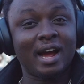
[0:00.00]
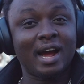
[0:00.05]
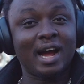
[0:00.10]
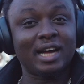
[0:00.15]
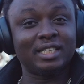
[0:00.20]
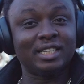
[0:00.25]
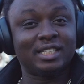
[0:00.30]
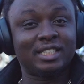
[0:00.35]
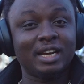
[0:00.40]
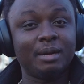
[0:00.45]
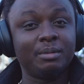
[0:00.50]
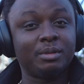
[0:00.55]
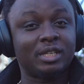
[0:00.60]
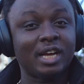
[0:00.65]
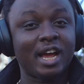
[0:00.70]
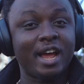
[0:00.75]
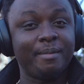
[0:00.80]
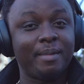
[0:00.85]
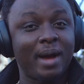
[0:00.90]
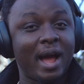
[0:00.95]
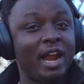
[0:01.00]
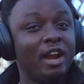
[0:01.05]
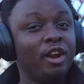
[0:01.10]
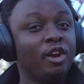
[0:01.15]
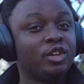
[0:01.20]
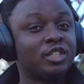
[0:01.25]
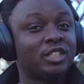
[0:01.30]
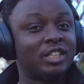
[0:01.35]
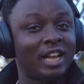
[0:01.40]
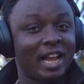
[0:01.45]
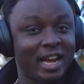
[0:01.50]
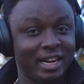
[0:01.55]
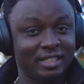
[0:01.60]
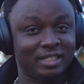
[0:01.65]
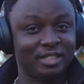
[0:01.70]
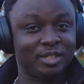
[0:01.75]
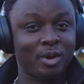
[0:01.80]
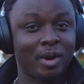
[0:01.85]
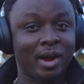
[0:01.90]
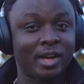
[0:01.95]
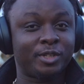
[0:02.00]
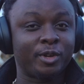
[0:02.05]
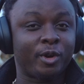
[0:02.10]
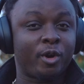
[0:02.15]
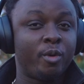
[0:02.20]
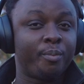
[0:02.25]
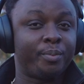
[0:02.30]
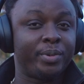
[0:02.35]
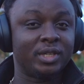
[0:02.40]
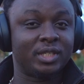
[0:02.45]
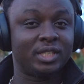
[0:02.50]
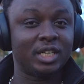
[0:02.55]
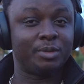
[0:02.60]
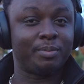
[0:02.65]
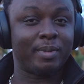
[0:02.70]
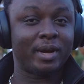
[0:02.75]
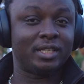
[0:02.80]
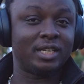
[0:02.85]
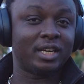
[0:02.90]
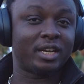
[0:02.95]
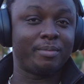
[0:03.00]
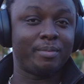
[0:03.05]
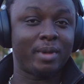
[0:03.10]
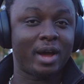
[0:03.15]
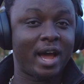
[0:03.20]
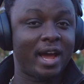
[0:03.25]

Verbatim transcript: At the same time, I lost light. So I had to compensate by taking my